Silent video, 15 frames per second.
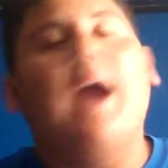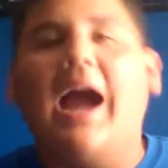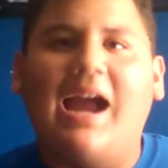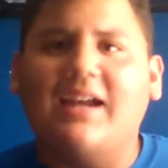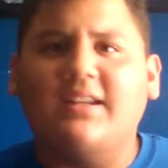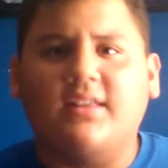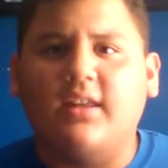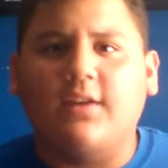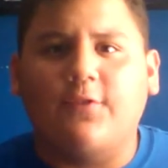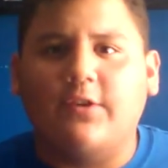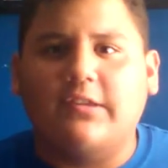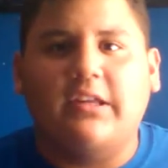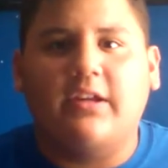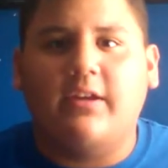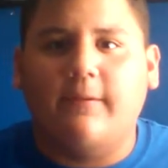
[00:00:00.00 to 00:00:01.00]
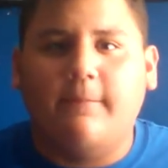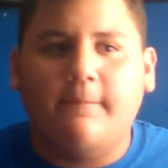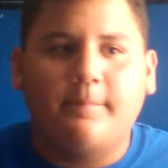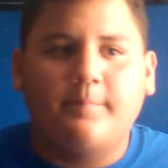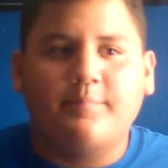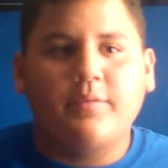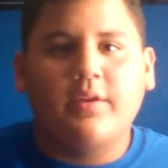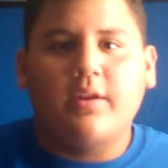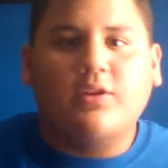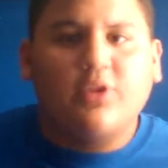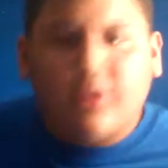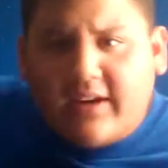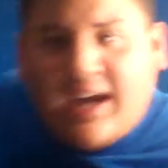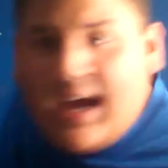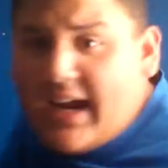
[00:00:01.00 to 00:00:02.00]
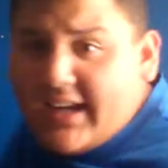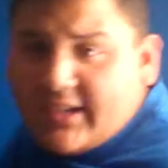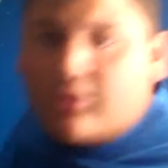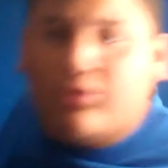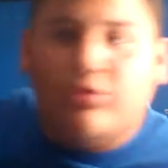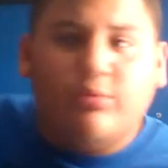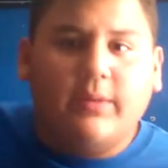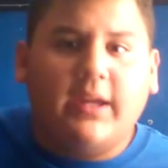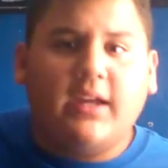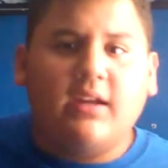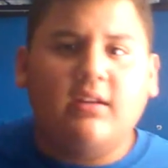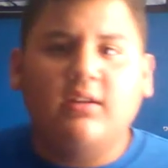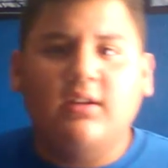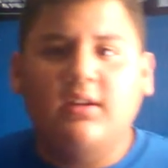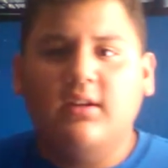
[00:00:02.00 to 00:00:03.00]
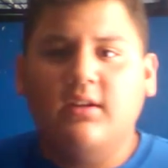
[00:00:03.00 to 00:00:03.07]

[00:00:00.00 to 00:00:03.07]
I had to think for a second. You're in high school, man.